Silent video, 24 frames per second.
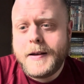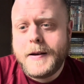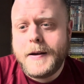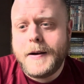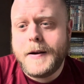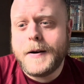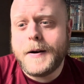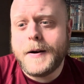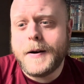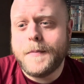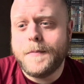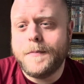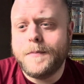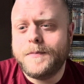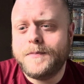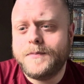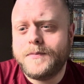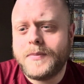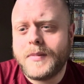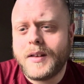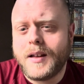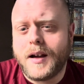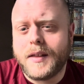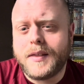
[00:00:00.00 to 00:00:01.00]

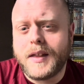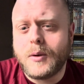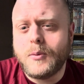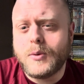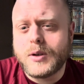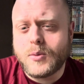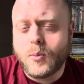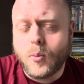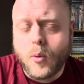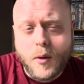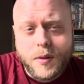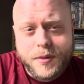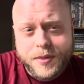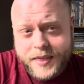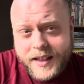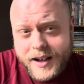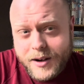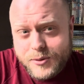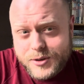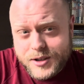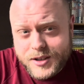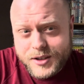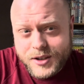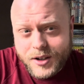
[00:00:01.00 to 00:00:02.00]
I think it was
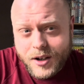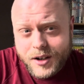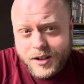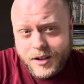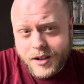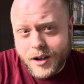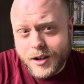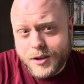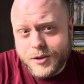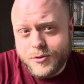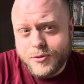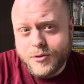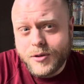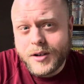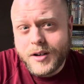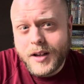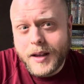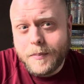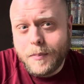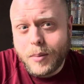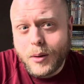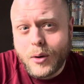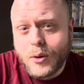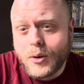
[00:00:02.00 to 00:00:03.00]
1,900
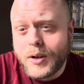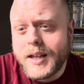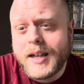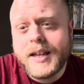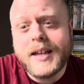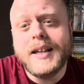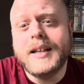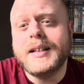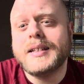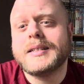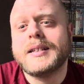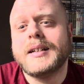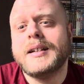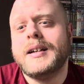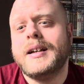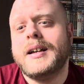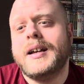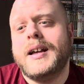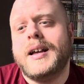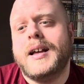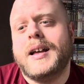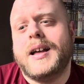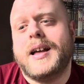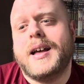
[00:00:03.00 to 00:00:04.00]
employees
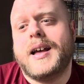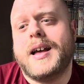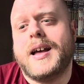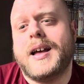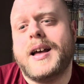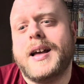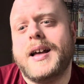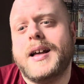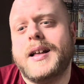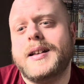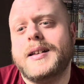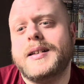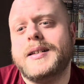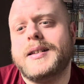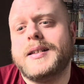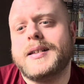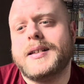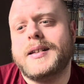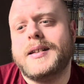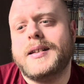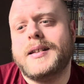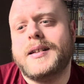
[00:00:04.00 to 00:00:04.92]
and